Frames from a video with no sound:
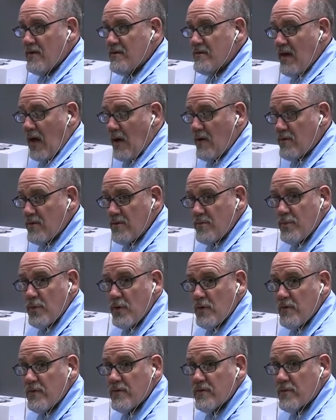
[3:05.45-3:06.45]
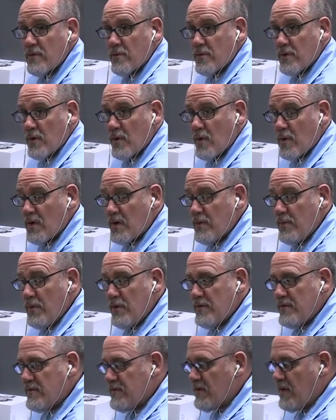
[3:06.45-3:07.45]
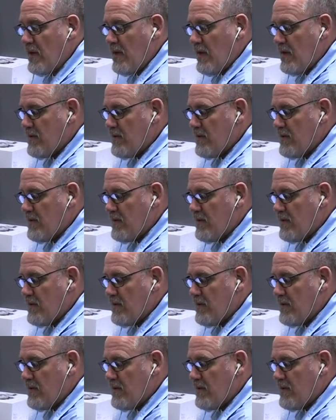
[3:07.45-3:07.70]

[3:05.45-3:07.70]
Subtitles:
sound booths or recording booths.